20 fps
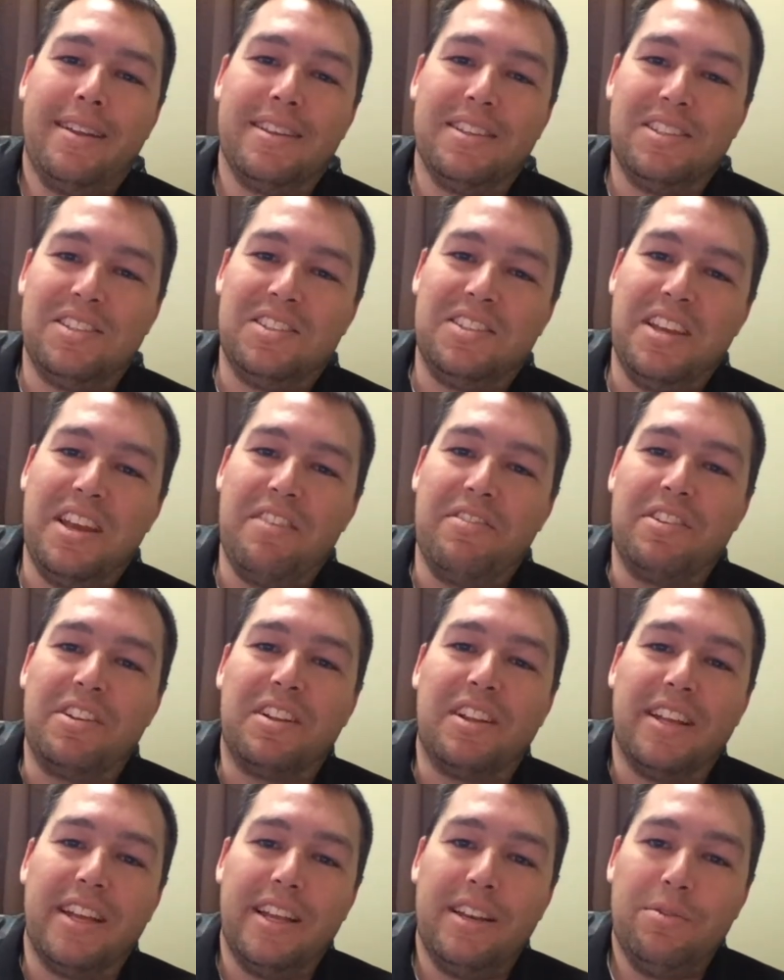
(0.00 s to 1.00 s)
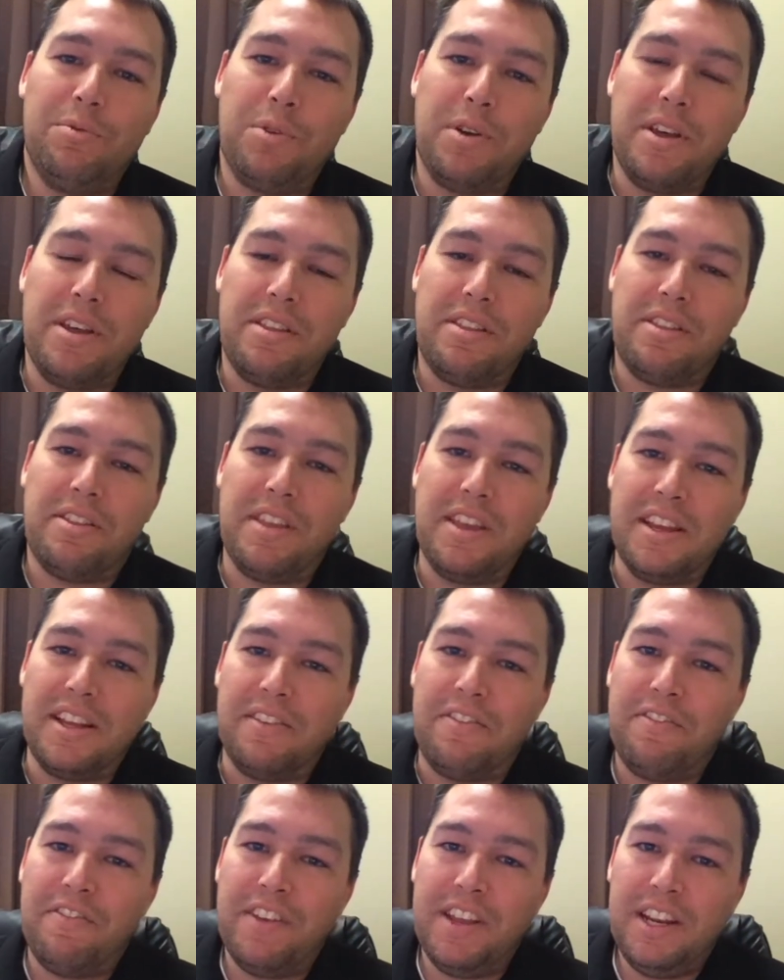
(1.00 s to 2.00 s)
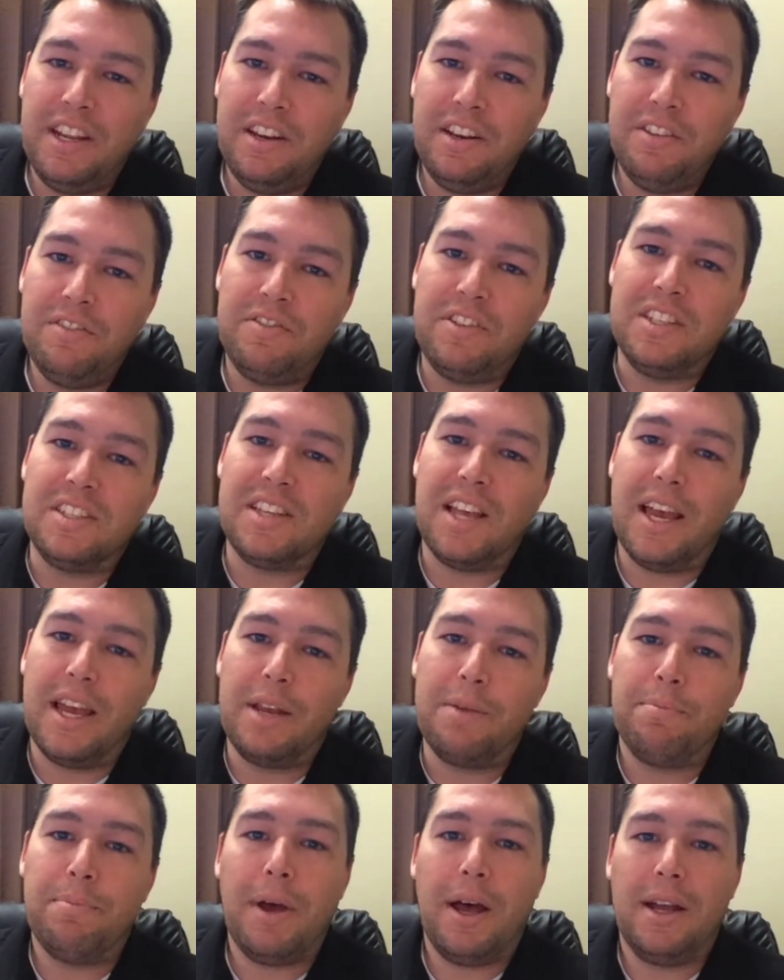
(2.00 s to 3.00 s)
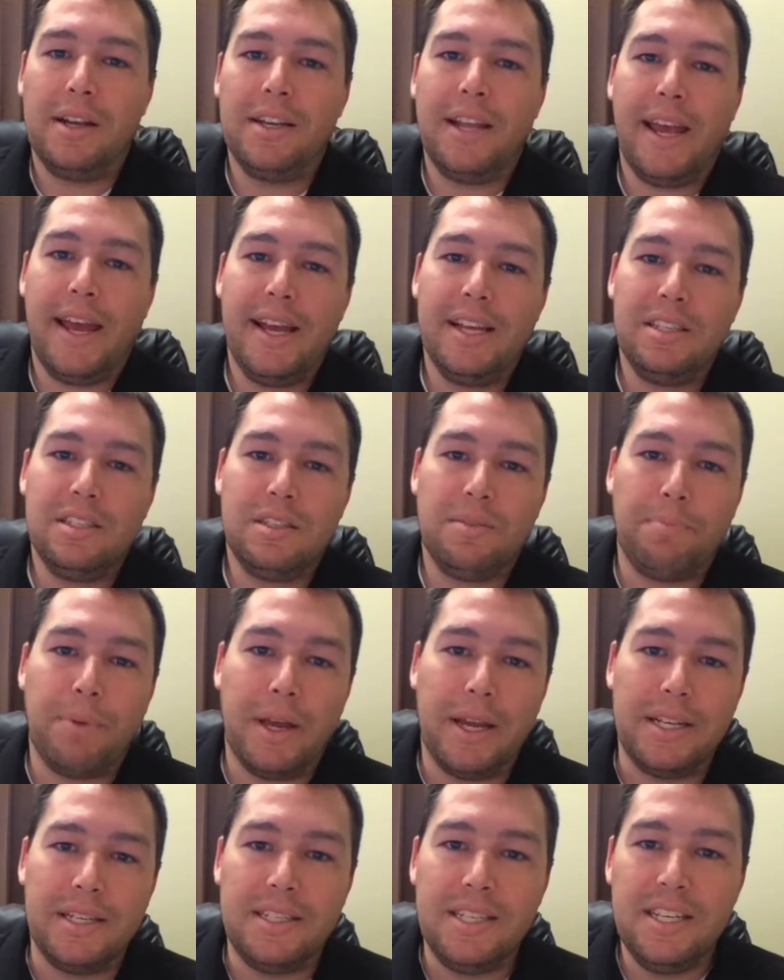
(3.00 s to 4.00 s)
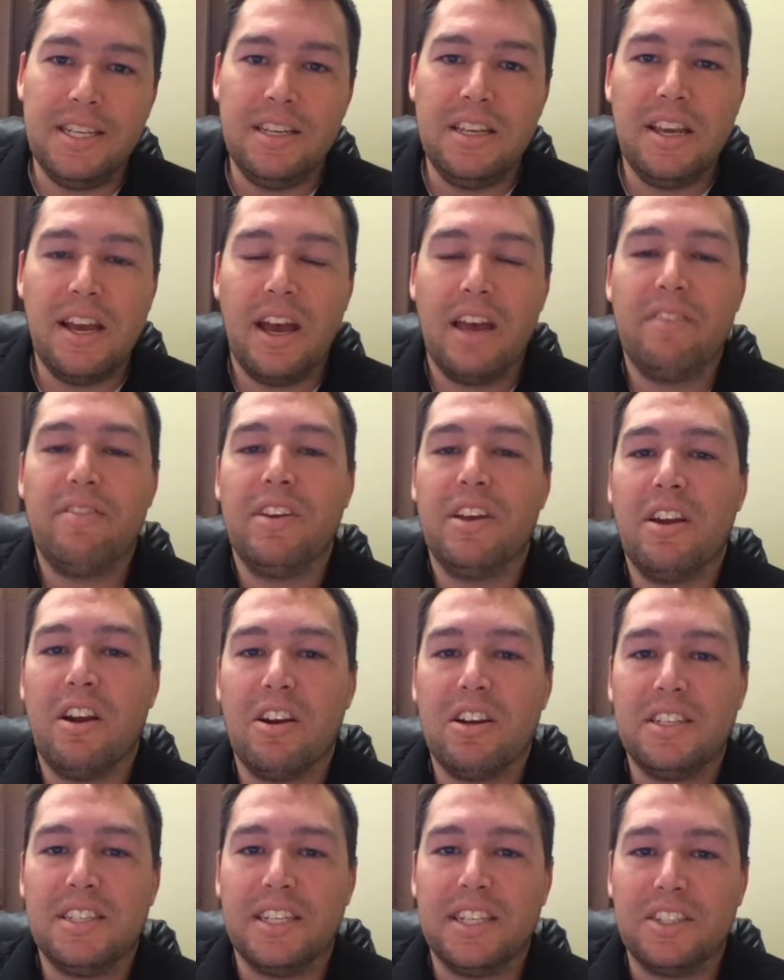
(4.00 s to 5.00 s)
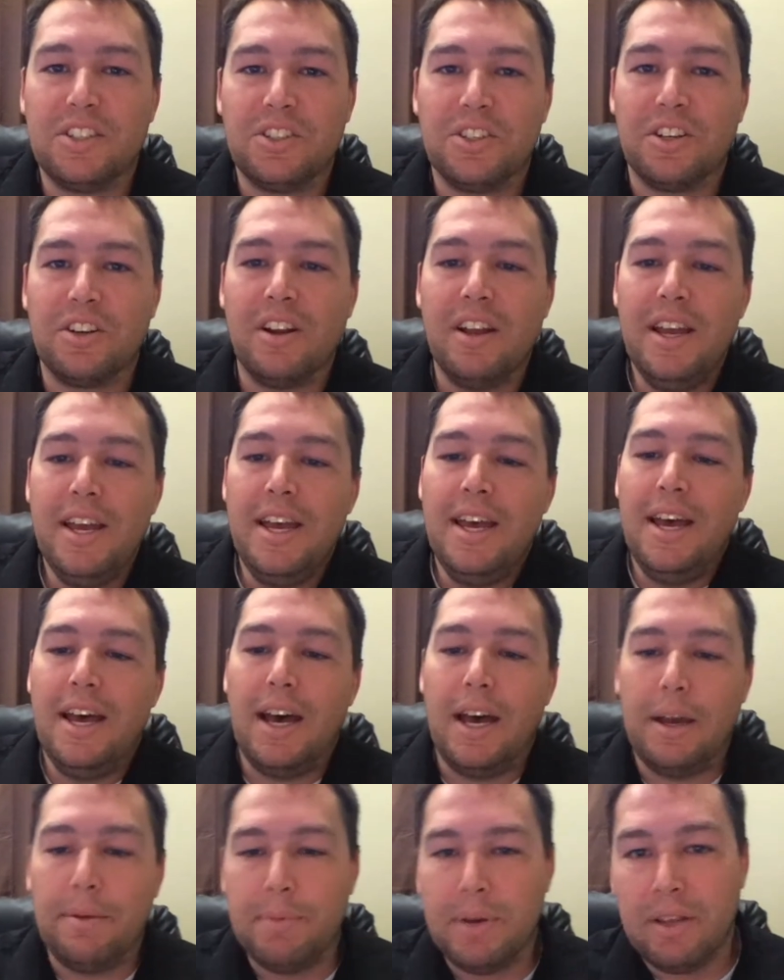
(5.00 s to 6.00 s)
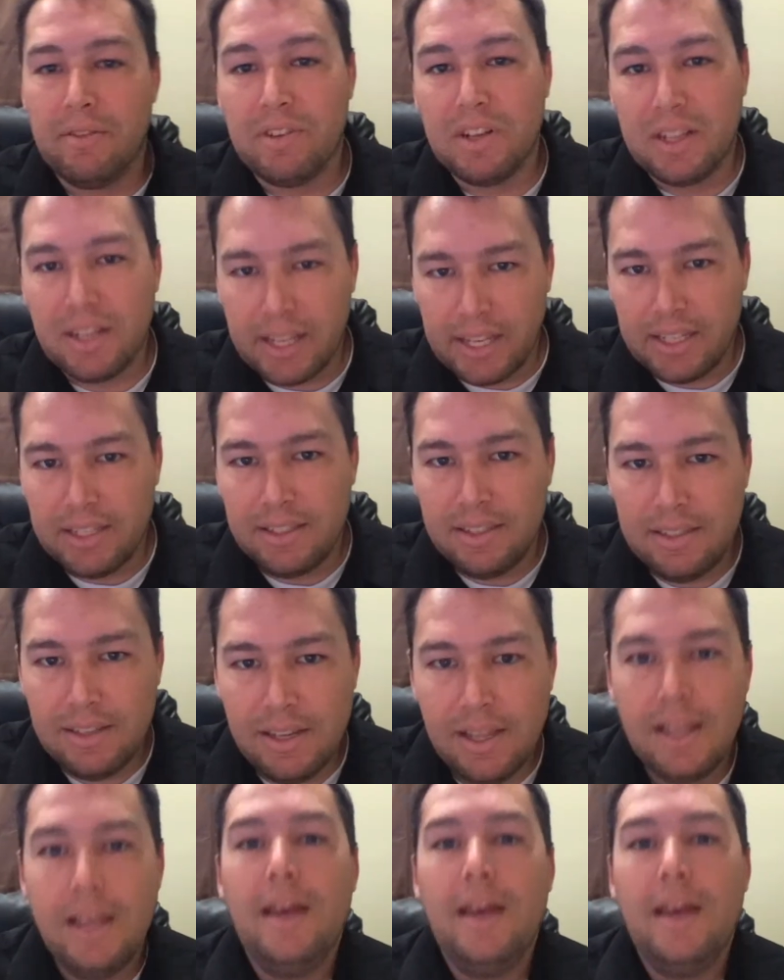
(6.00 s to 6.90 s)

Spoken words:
This is David Clayton with the Affinitive Design Podcast by DEIV Architecture. I'm David Clayton.